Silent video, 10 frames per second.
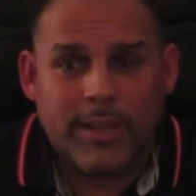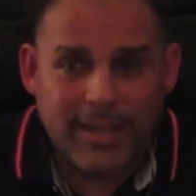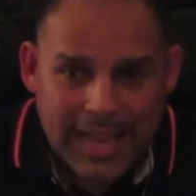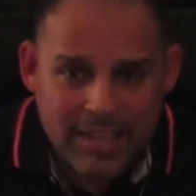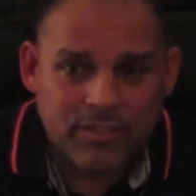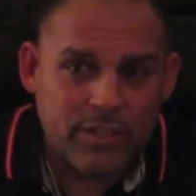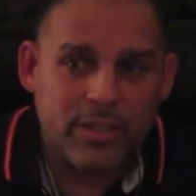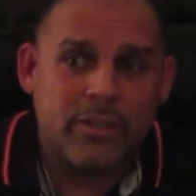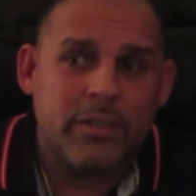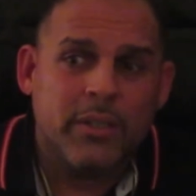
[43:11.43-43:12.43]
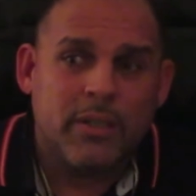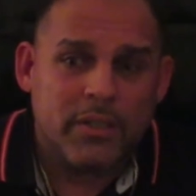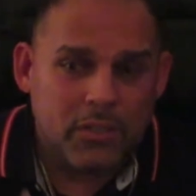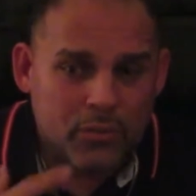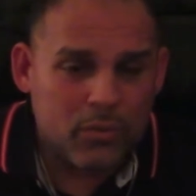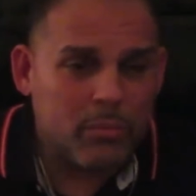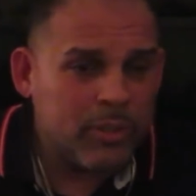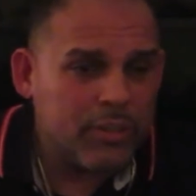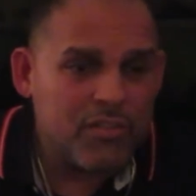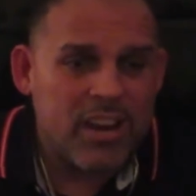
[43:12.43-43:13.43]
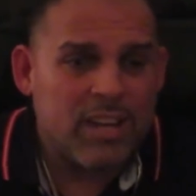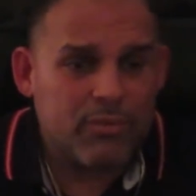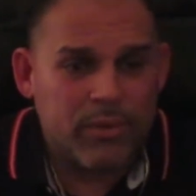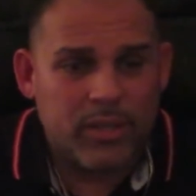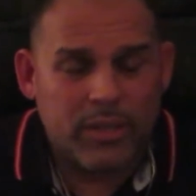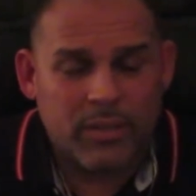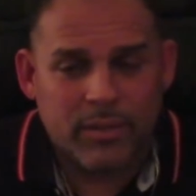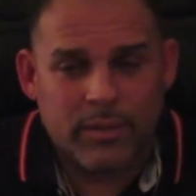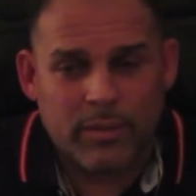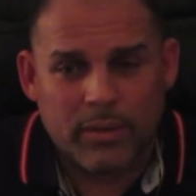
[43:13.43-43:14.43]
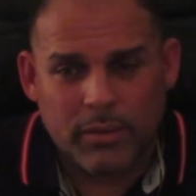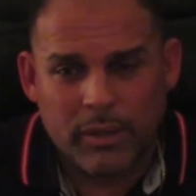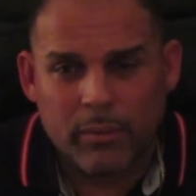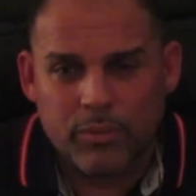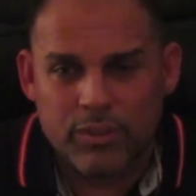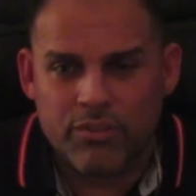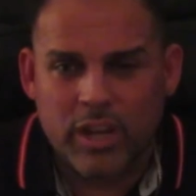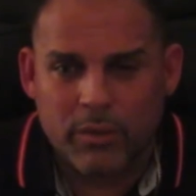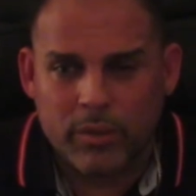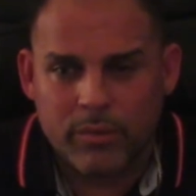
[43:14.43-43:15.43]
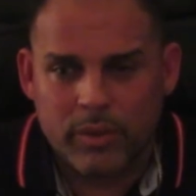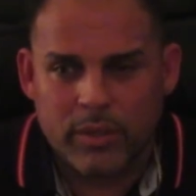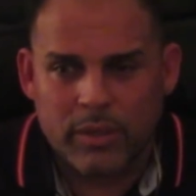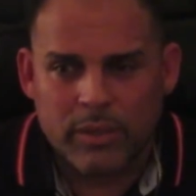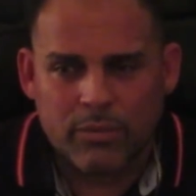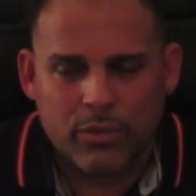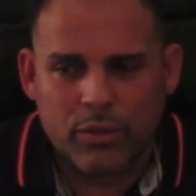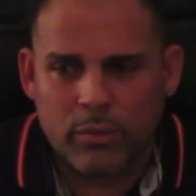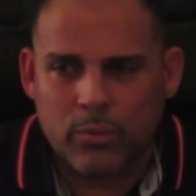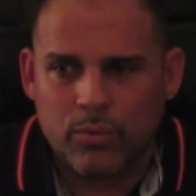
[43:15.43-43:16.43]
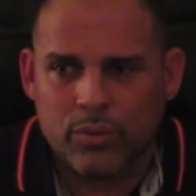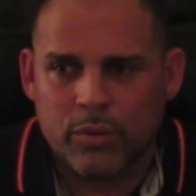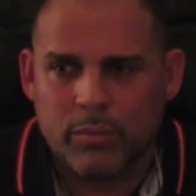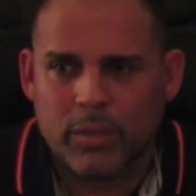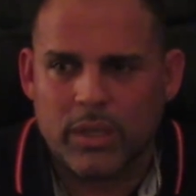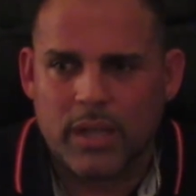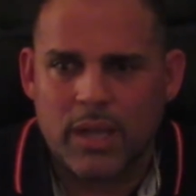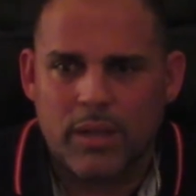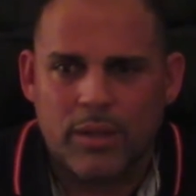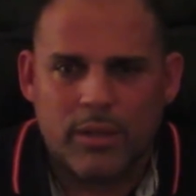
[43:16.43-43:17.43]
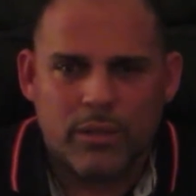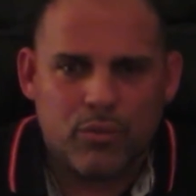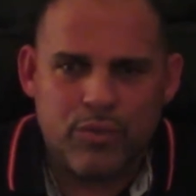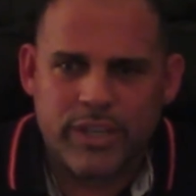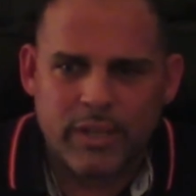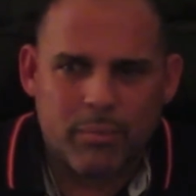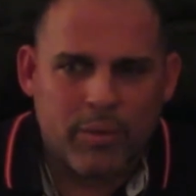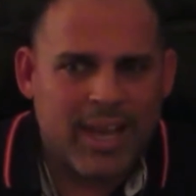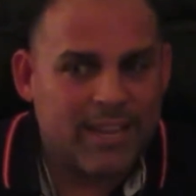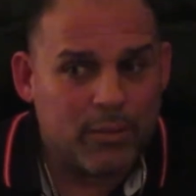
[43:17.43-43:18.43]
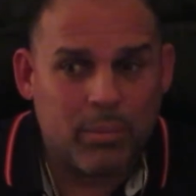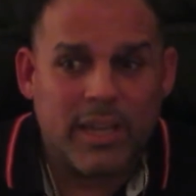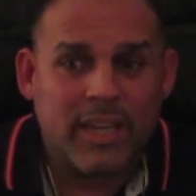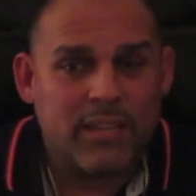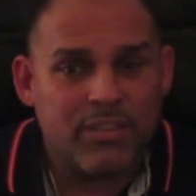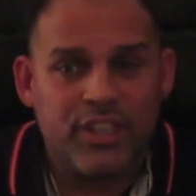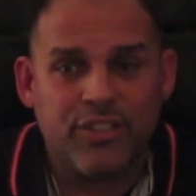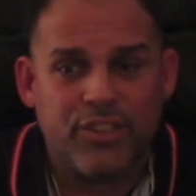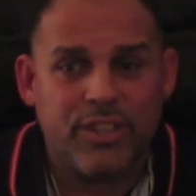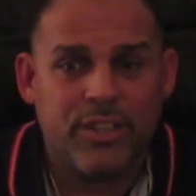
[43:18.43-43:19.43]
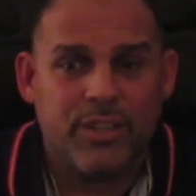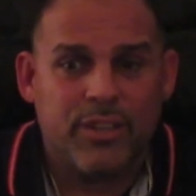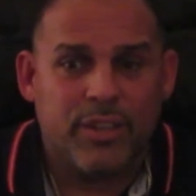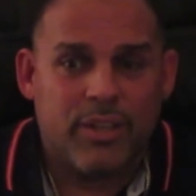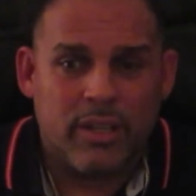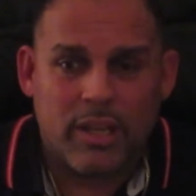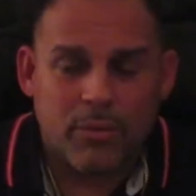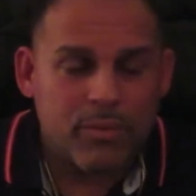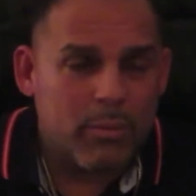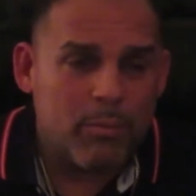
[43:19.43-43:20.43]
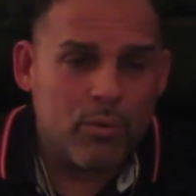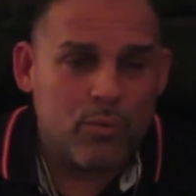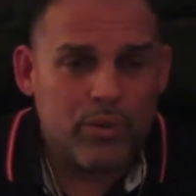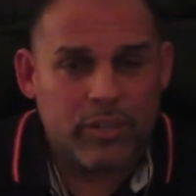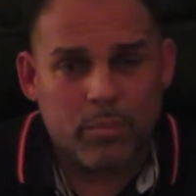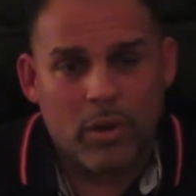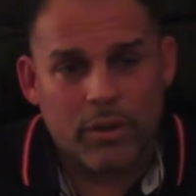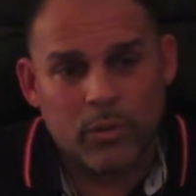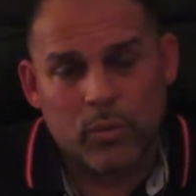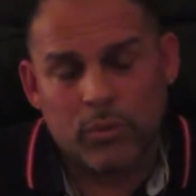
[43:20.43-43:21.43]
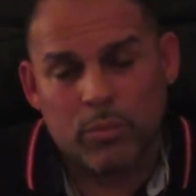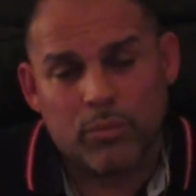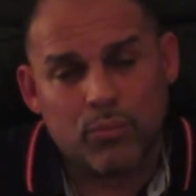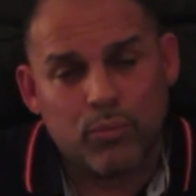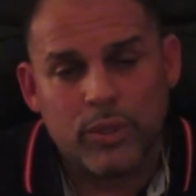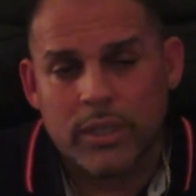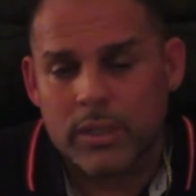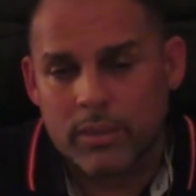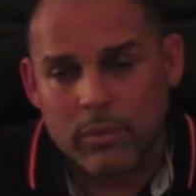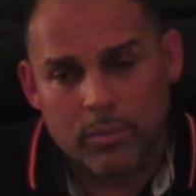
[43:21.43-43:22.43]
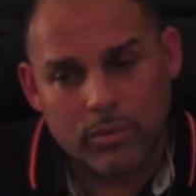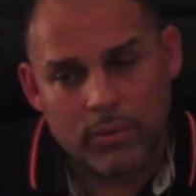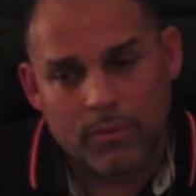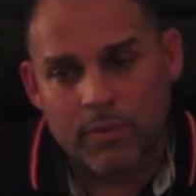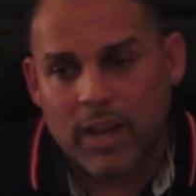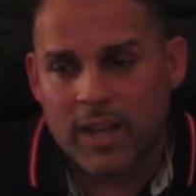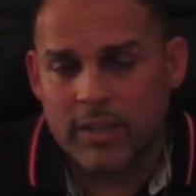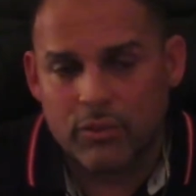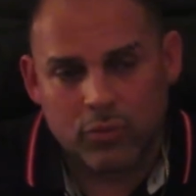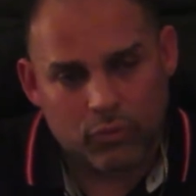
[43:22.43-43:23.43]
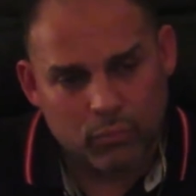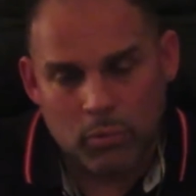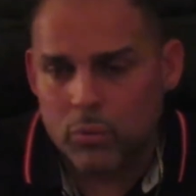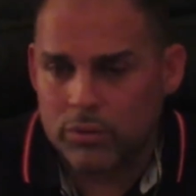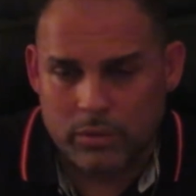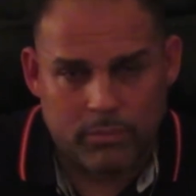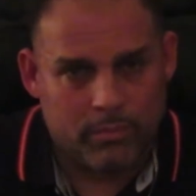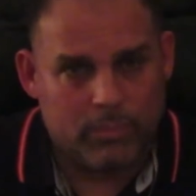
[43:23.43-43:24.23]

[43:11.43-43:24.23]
And last year, in the tournament to graduate, I think it was in January, it was a doubles or something like that. Rick had to play against Nietzsche. And I don't remember who Rick's partner was, but Rick was on fire, smoked him.